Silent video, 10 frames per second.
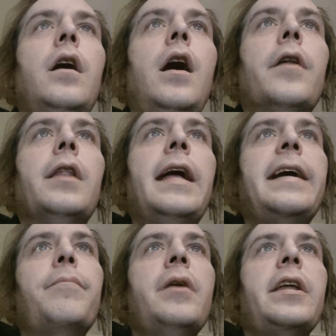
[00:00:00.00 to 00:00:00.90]

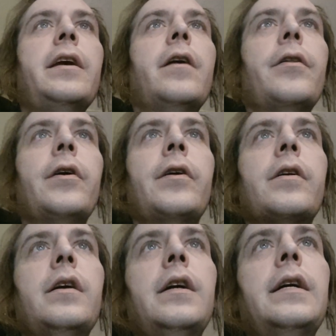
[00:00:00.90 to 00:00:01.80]
Unlike many other
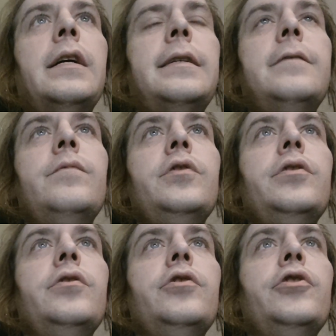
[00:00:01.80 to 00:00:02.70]

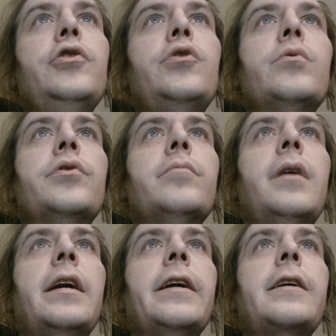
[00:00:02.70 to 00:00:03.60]
usual
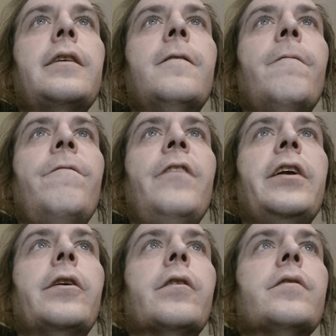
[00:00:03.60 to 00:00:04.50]
demonic
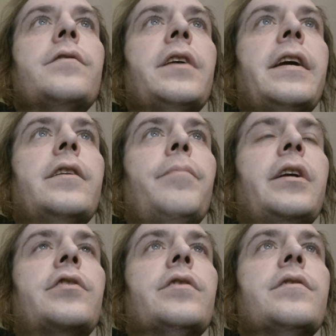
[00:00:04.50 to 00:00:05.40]
figures and
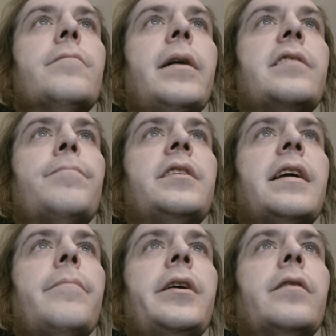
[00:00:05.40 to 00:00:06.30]
depictions in
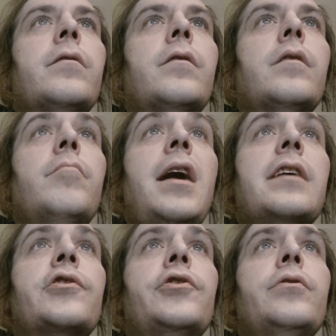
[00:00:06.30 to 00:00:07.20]
Mesopotamian lore,
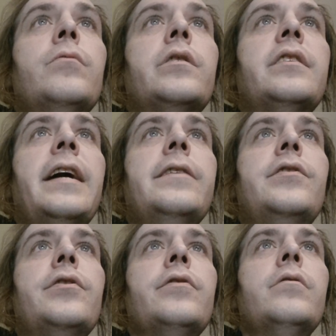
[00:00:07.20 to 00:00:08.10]
Lamashtu was said
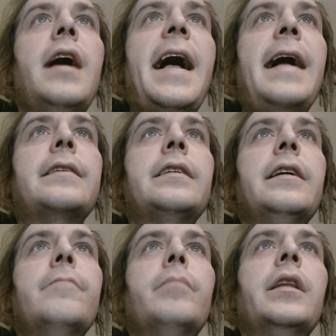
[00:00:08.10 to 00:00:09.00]
to act
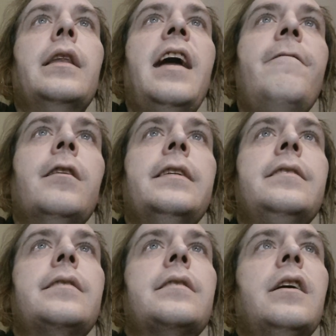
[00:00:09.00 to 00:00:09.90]
in
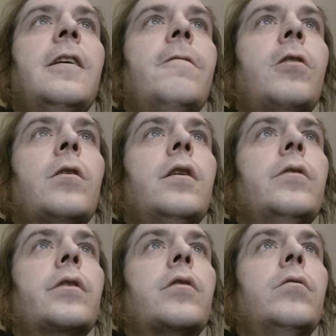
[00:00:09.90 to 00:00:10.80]
malevolence of her
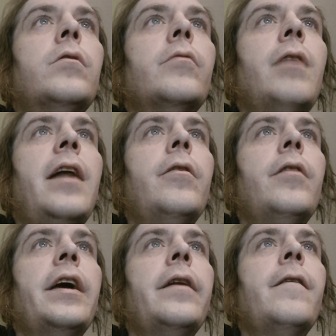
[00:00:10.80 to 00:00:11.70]
own accord rather
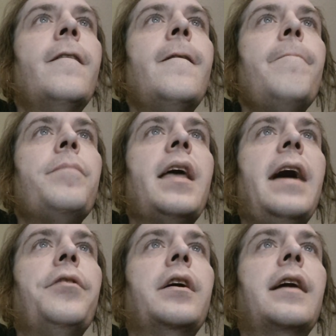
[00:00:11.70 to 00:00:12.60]
than
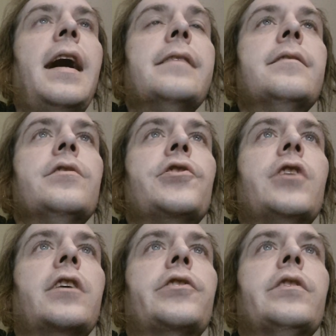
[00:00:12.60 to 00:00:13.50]
at the god's
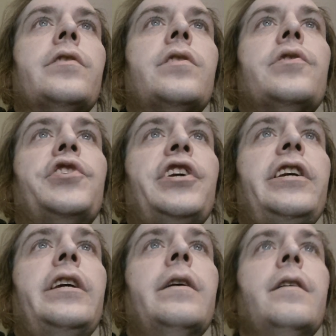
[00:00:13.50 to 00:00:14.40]
instructions. So
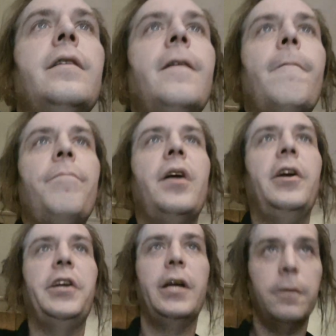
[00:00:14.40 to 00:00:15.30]
there
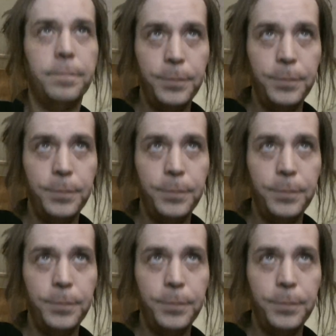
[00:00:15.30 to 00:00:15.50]
you go.